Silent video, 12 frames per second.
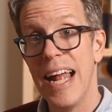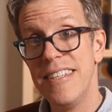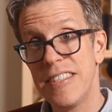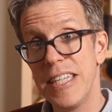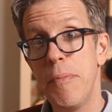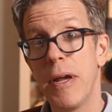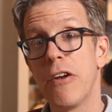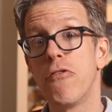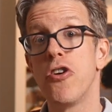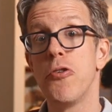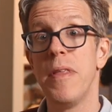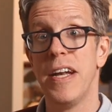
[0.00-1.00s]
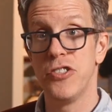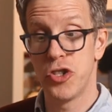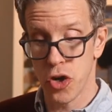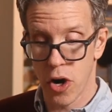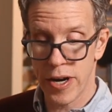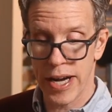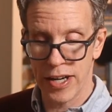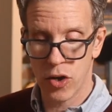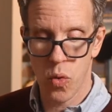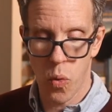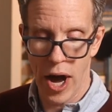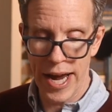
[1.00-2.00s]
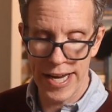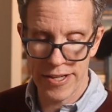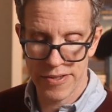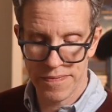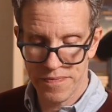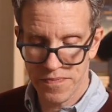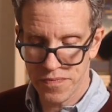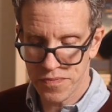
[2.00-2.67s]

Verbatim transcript: And sleeping in a room that is dark and quiet.